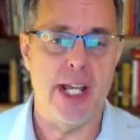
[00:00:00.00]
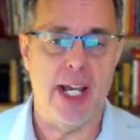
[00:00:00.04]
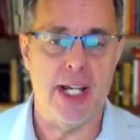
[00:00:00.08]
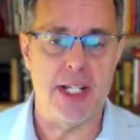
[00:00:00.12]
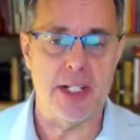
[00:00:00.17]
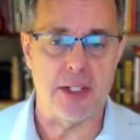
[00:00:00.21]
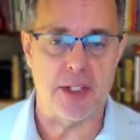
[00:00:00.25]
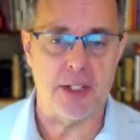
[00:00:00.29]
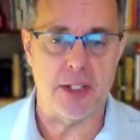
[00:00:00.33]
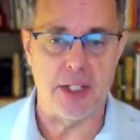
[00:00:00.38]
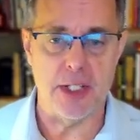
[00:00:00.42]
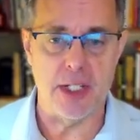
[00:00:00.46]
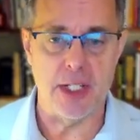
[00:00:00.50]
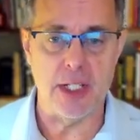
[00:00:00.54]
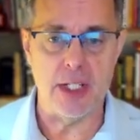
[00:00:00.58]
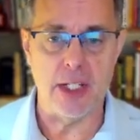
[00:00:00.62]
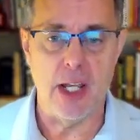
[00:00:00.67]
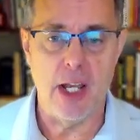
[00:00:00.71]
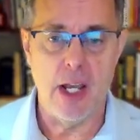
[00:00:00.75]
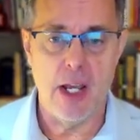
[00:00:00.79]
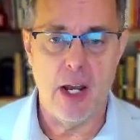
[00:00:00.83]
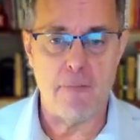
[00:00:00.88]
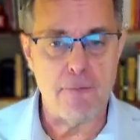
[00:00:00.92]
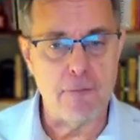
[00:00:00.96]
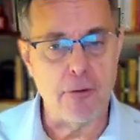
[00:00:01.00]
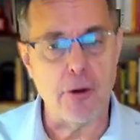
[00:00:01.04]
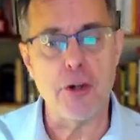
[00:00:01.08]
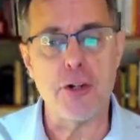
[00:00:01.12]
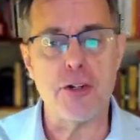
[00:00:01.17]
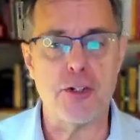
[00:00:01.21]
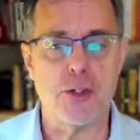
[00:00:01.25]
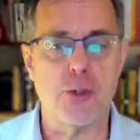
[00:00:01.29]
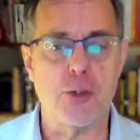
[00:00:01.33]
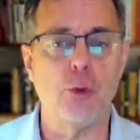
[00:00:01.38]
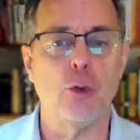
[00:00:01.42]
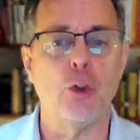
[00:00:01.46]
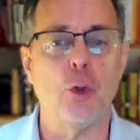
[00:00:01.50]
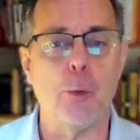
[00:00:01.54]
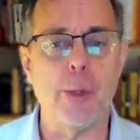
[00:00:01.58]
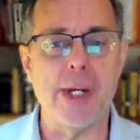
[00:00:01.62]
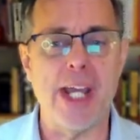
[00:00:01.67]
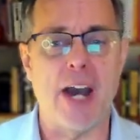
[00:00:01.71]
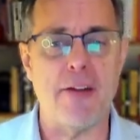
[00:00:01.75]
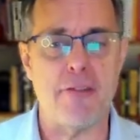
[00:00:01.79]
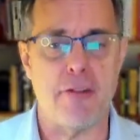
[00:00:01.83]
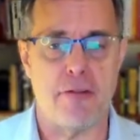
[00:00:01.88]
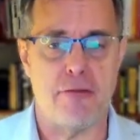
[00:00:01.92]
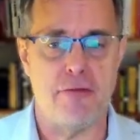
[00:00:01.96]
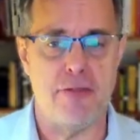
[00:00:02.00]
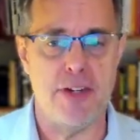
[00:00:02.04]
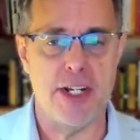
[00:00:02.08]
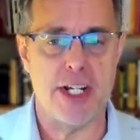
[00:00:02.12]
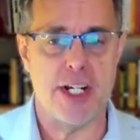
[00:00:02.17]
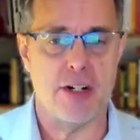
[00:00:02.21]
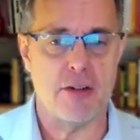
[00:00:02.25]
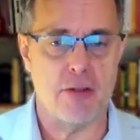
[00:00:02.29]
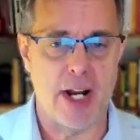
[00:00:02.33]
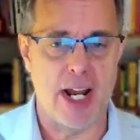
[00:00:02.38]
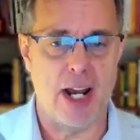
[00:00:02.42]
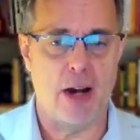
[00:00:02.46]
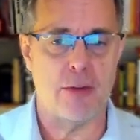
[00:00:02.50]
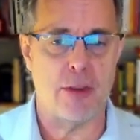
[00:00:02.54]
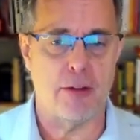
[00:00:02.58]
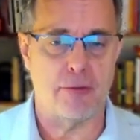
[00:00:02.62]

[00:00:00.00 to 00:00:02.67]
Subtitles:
as the first tool we have to figure out.